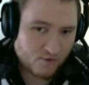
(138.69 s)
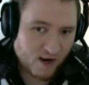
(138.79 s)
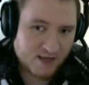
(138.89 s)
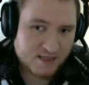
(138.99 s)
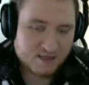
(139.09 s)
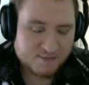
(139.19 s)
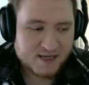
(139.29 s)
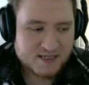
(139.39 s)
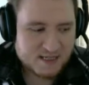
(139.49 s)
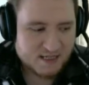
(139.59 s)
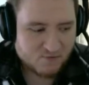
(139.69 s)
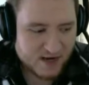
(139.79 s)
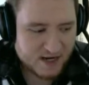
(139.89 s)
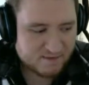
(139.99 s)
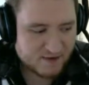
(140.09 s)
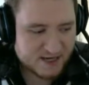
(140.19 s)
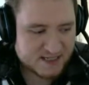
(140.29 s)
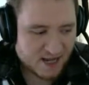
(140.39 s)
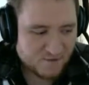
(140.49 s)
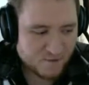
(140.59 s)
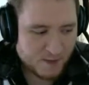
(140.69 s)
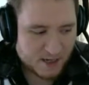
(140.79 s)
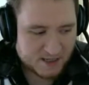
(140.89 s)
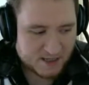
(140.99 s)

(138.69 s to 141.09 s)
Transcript: range that makes this a really safe ability.